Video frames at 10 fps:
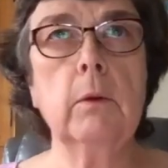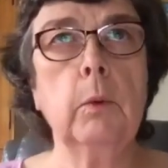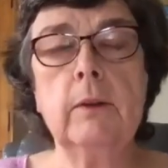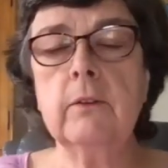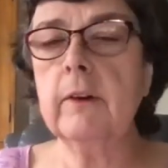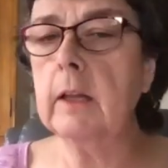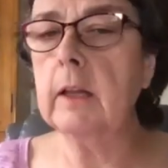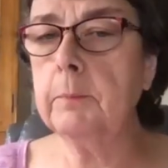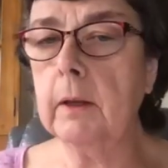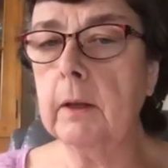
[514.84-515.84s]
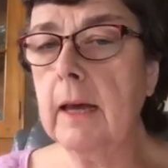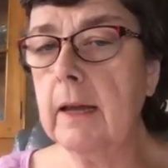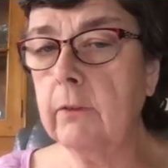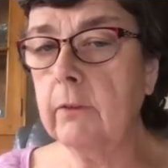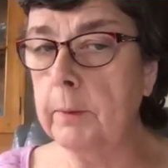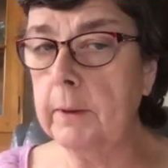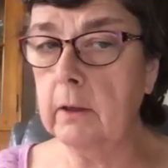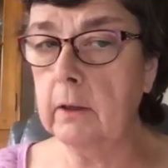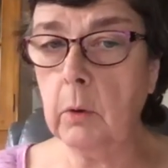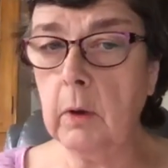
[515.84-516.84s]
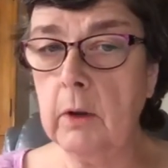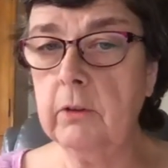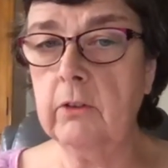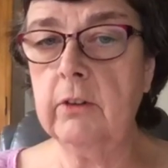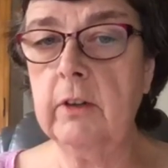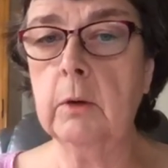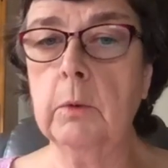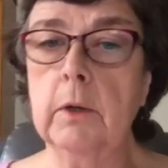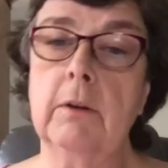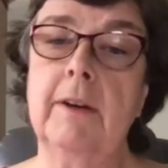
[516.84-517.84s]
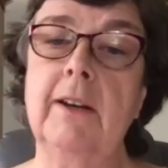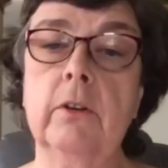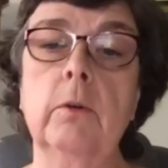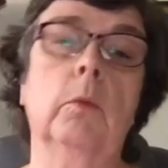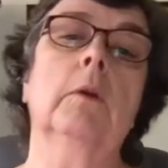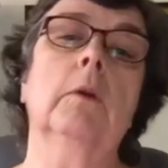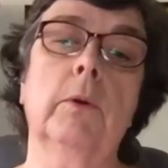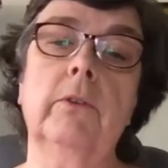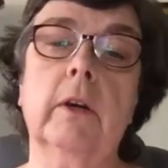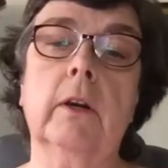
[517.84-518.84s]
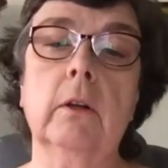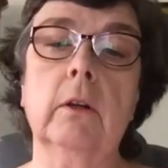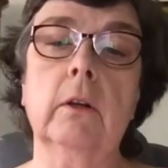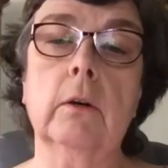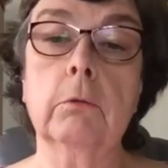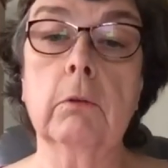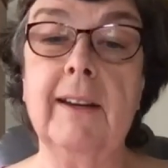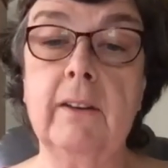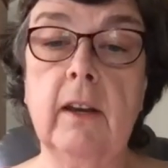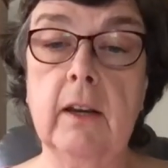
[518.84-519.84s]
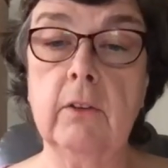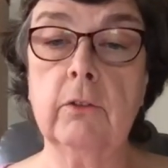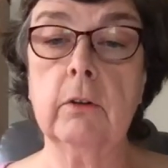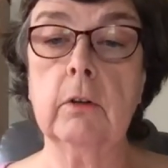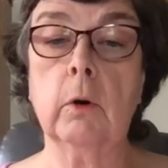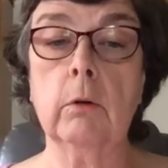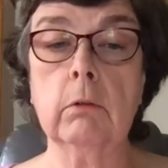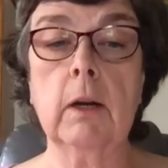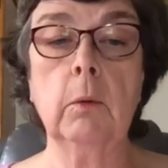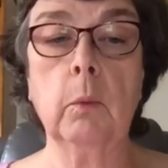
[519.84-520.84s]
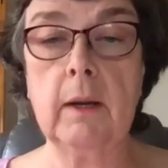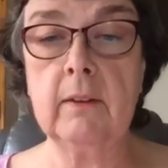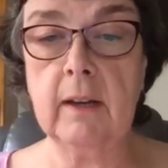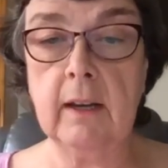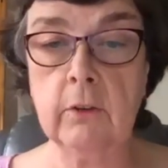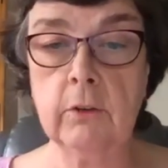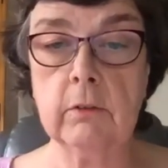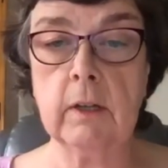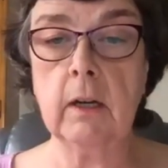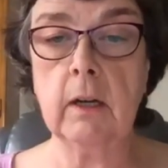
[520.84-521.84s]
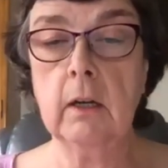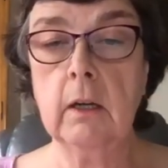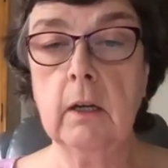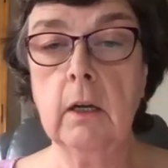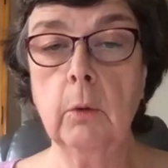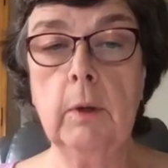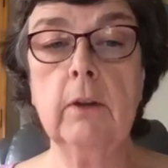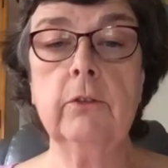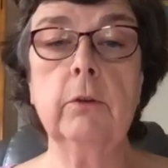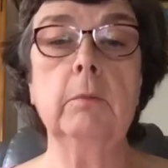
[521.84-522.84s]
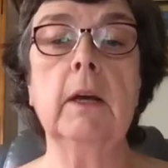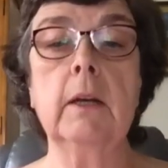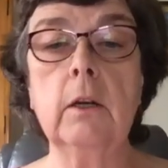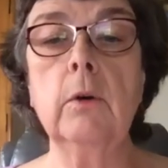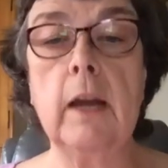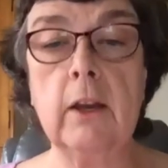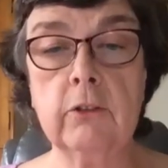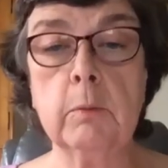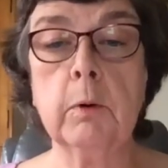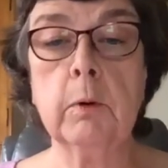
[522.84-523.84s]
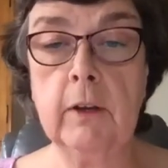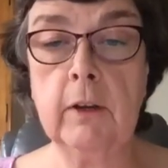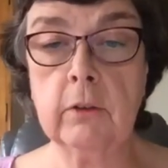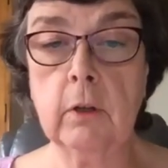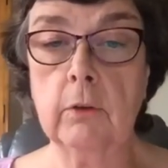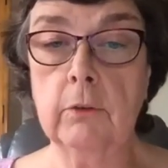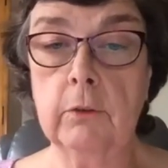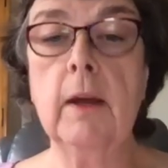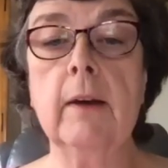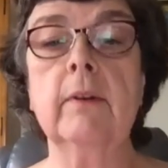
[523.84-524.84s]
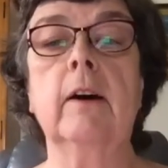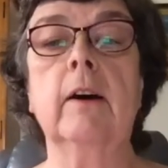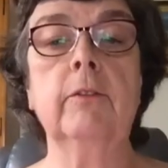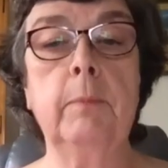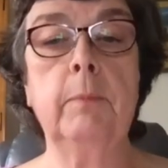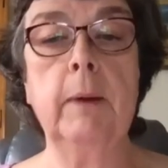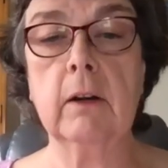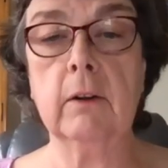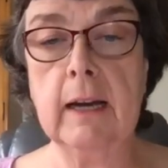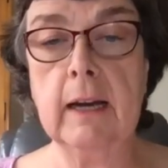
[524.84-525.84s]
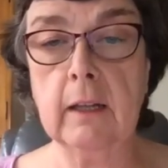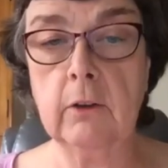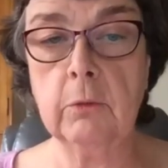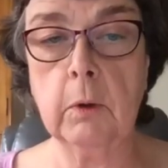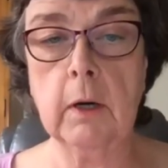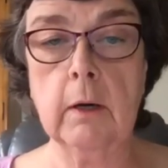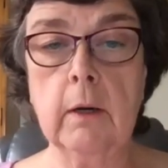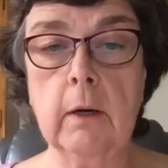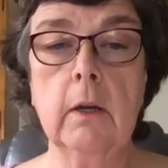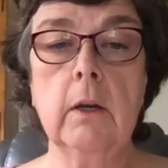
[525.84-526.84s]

we develop a lot of open-ended questions here where there isn't one particular right answer or right way to answer it. We assume that you as the professional do have enough background knowledge where